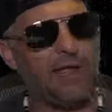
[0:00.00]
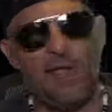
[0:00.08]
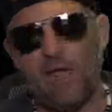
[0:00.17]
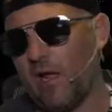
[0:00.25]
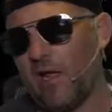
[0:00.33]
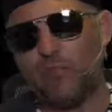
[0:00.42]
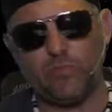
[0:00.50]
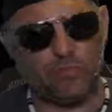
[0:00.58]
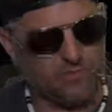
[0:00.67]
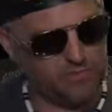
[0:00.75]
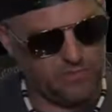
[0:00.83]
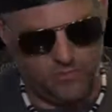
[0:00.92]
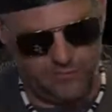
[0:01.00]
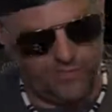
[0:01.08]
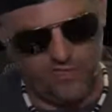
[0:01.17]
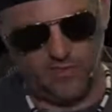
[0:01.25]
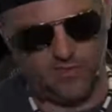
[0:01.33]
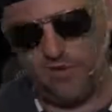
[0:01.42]
Games,
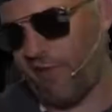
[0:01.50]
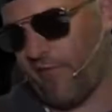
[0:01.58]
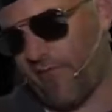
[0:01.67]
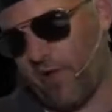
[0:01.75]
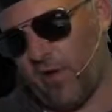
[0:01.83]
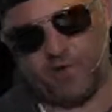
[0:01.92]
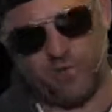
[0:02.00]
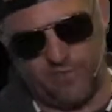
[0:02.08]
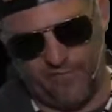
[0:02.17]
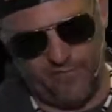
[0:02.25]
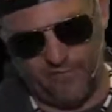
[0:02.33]
vintage stuff, modern stuff.